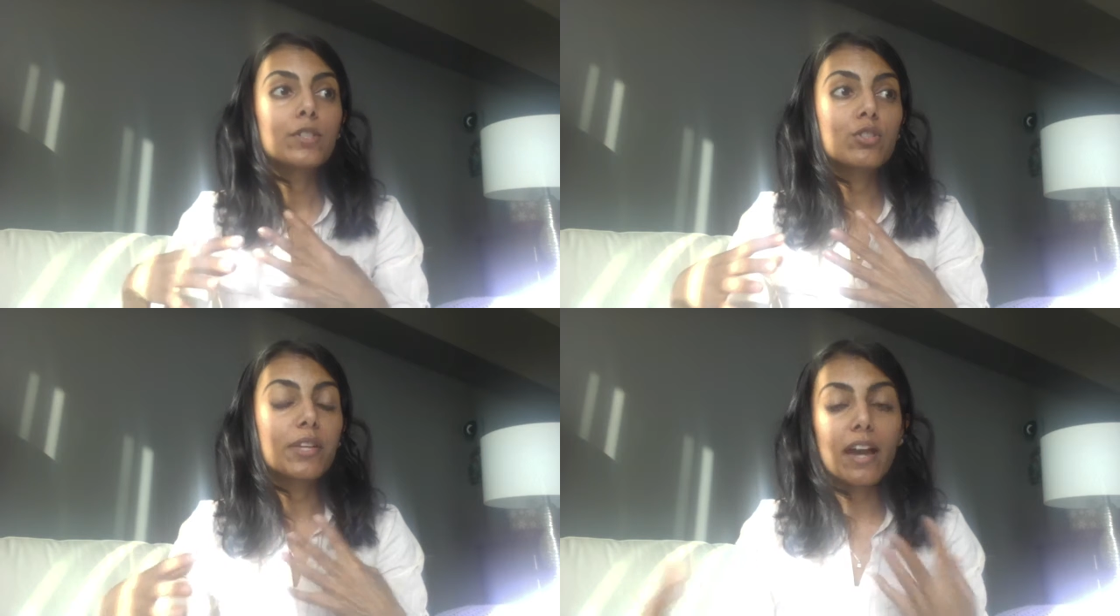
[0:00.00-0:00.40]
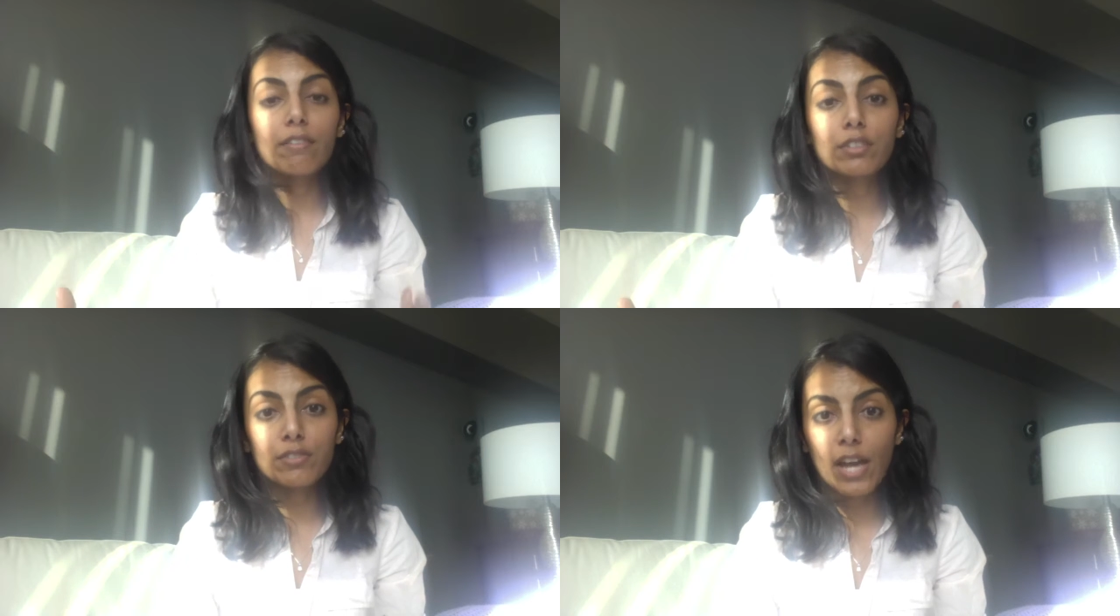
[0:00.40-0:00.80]
Do they
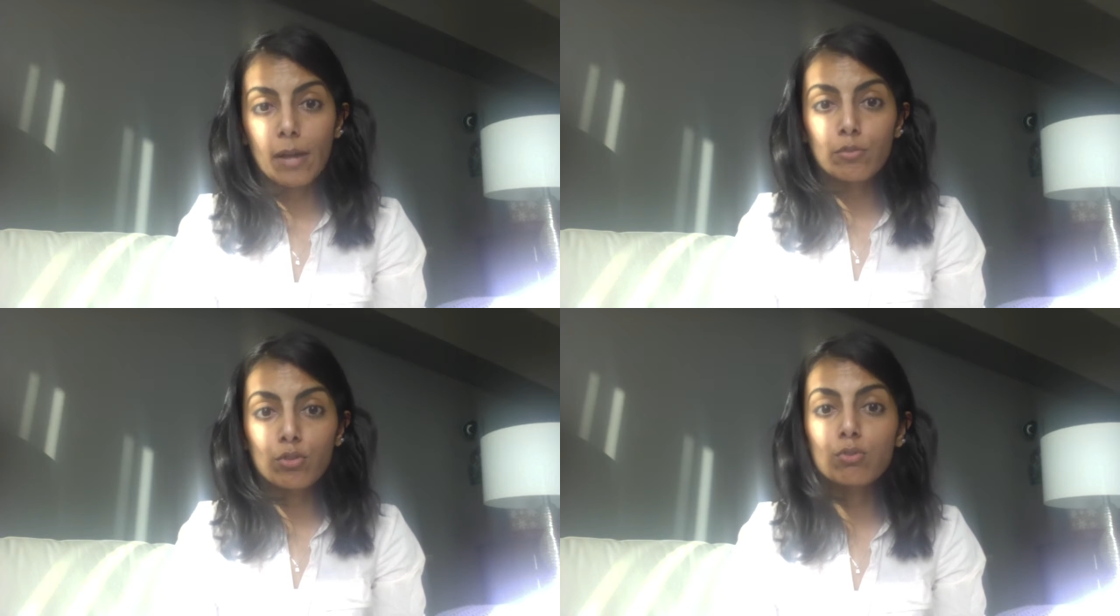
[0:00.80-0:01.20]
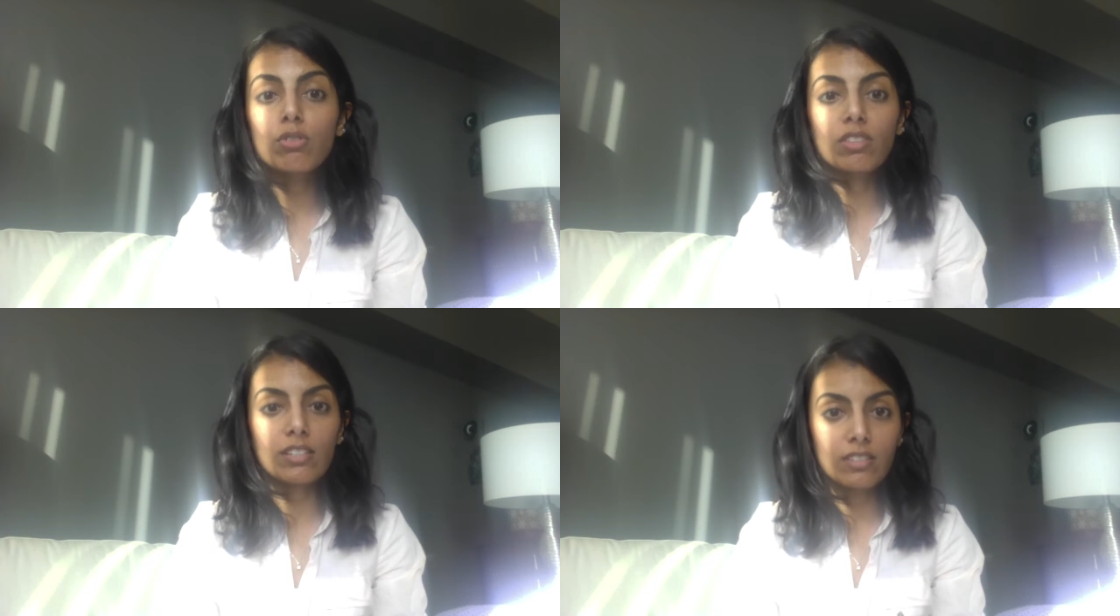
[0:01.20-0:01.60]
have enough time to do
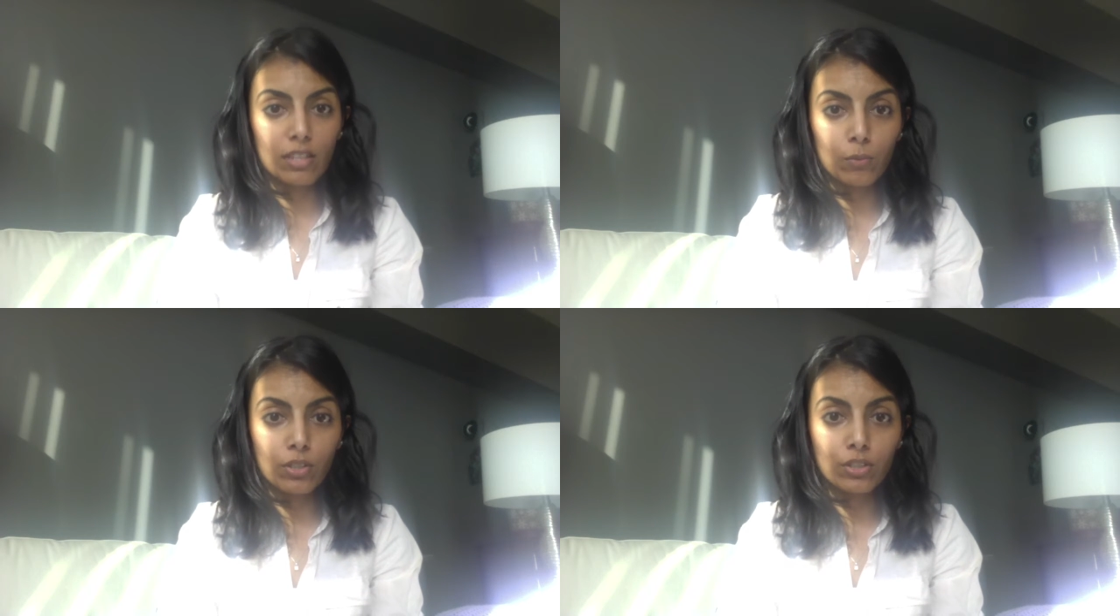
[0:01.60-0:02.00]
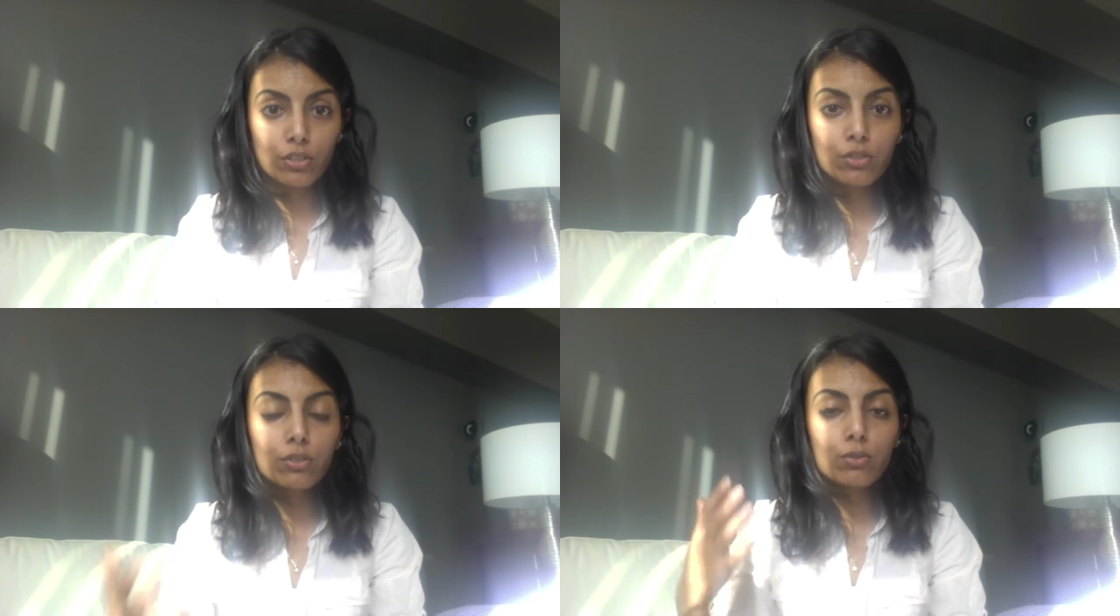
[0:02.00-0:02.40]
the things that they want to
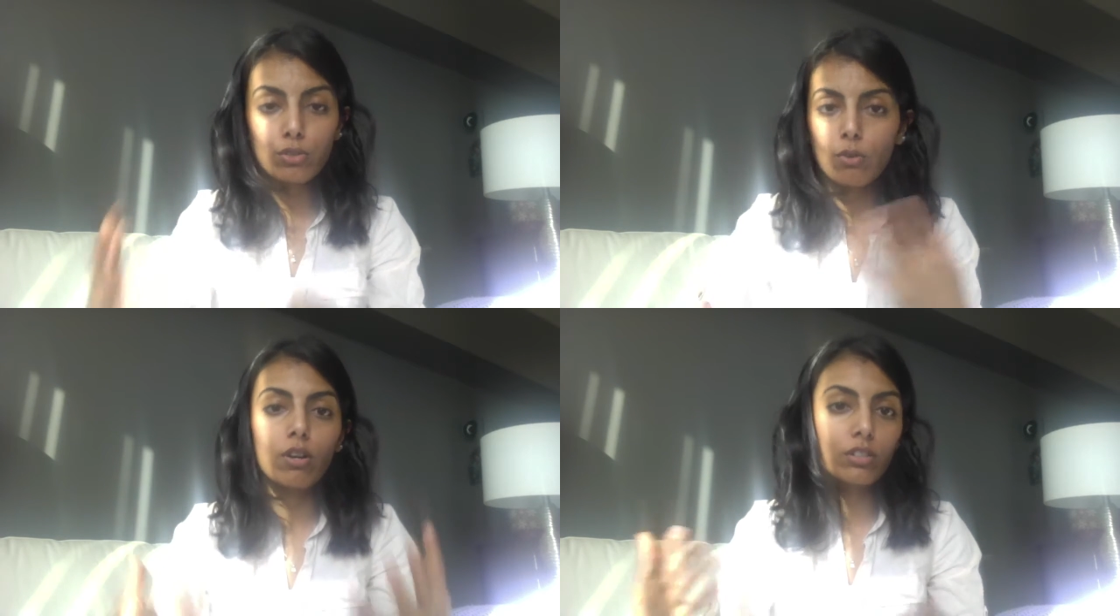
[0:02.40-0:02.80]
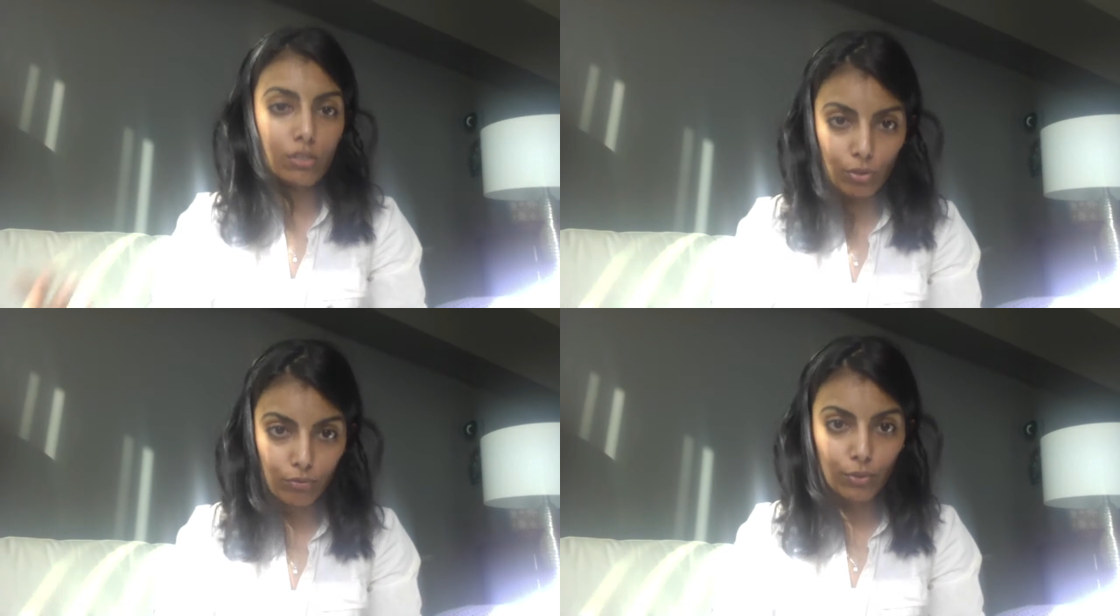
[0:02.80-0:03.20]
do? So on
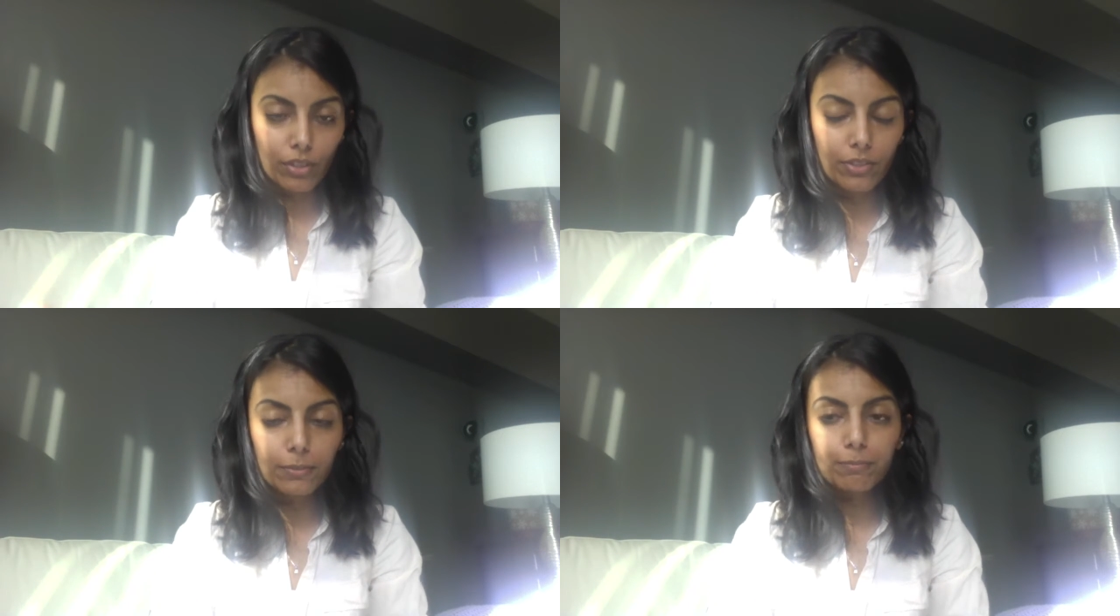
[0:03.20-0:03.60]
and so forth.